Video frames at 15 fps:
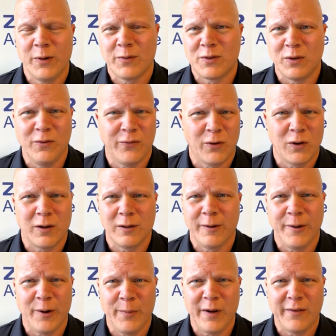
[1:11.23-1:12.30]
We were due for a
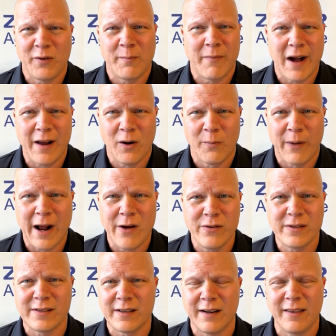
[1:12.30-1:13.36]
little bit of a minor
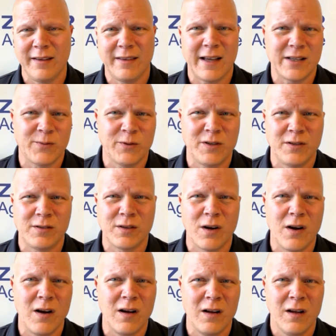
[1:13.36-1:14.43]
bounce, and I think that's what you
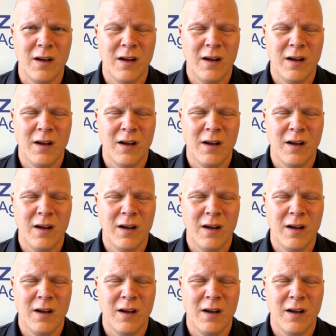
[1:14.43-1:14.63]
saw.